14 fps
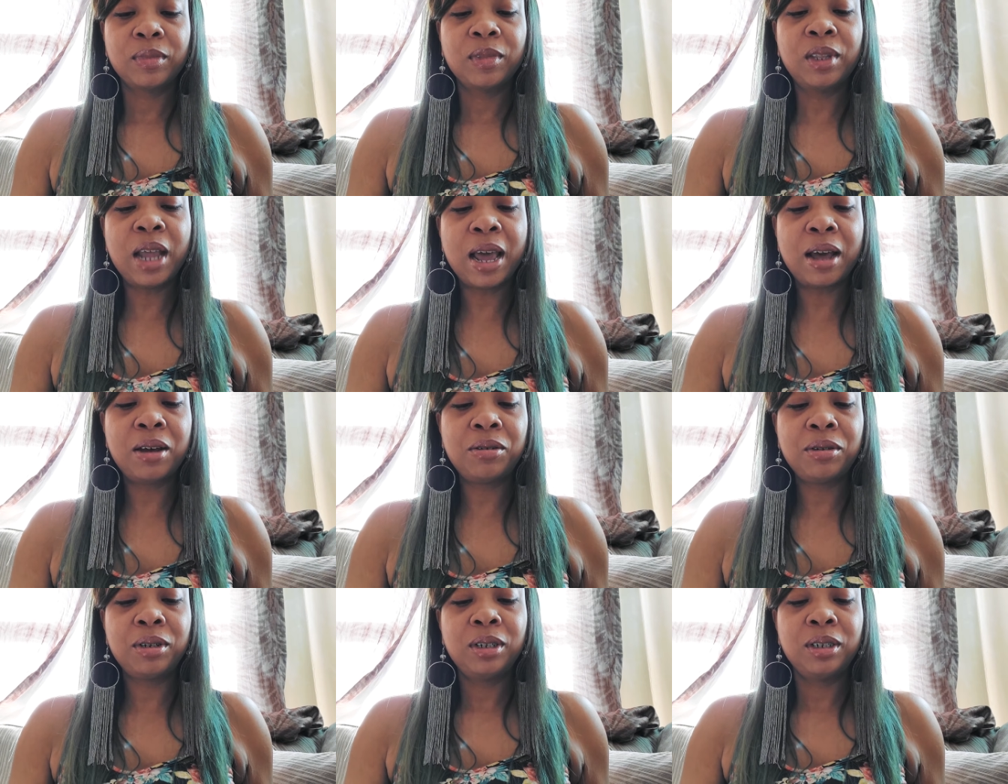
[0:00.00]

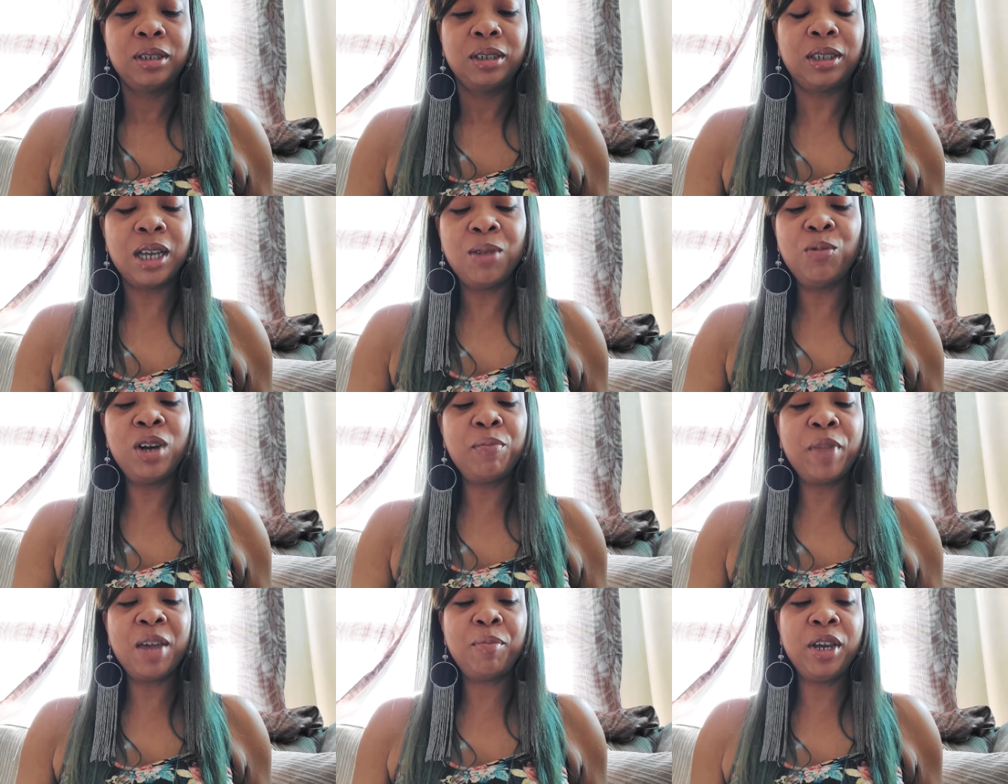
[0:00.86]
Now,
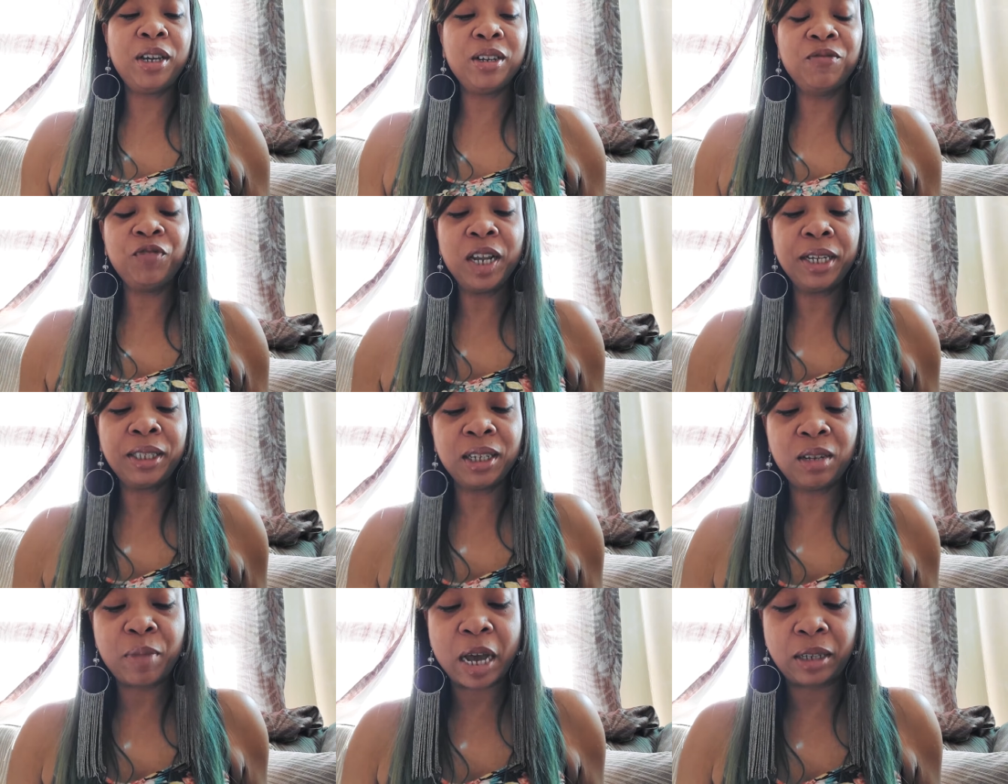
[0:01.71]
Someone may be
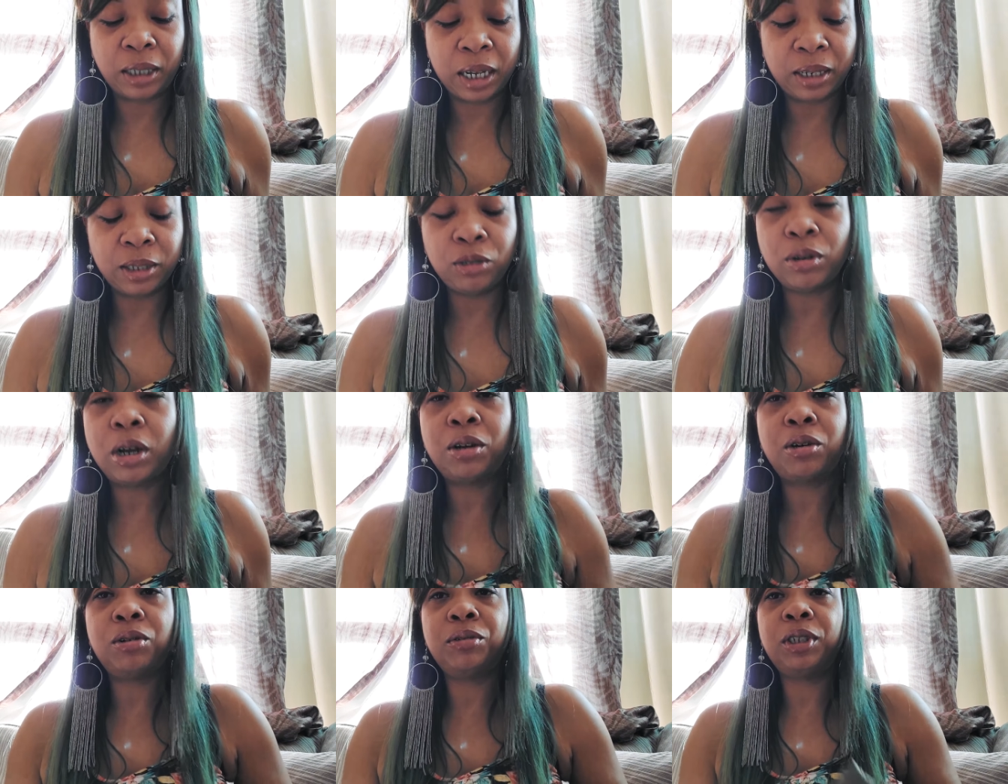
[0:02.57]
conflicted about telling you,
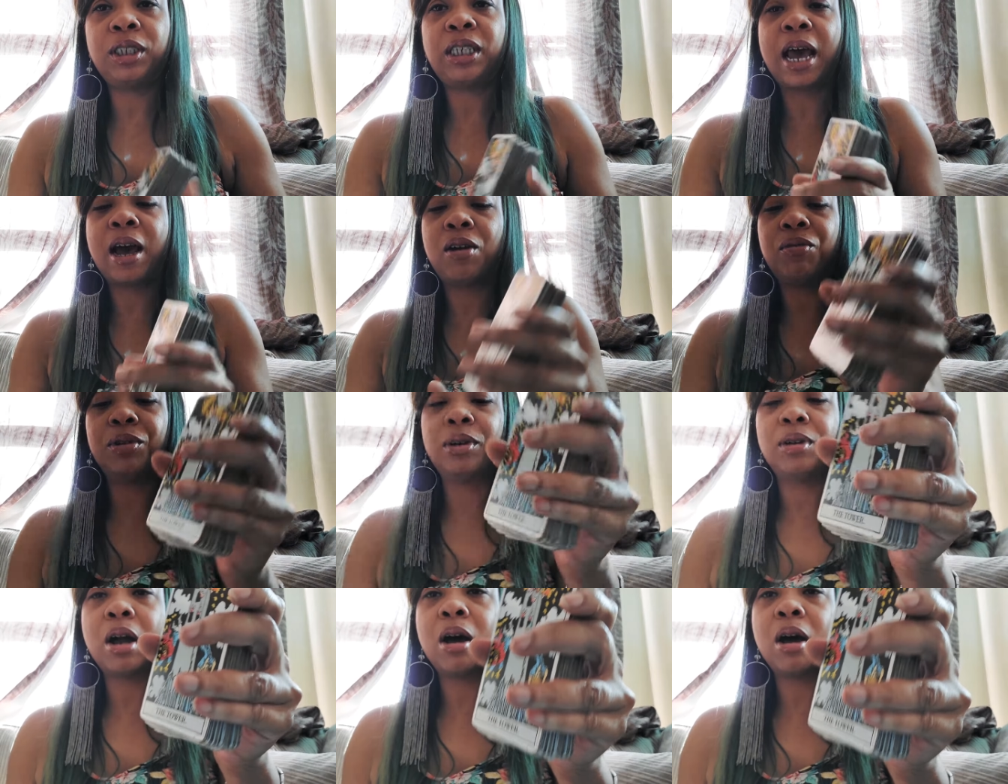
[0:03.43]
oh, the tower.